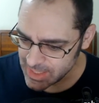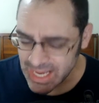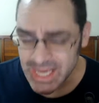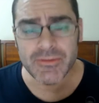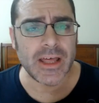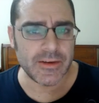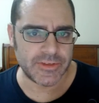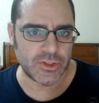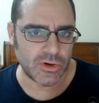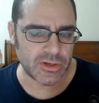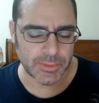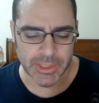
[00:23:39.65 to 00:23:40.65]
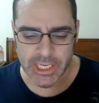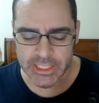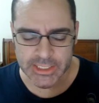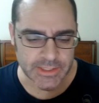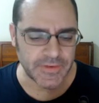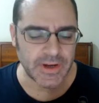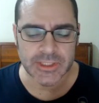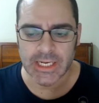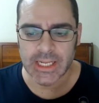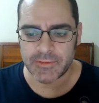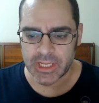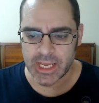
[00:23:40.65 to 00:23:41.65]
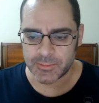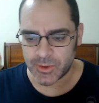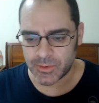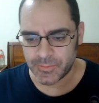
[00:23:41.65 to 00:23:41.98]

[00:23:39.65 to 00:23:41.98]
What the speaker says: I'd rather have a dog, to be honest, if I was going to have an animal.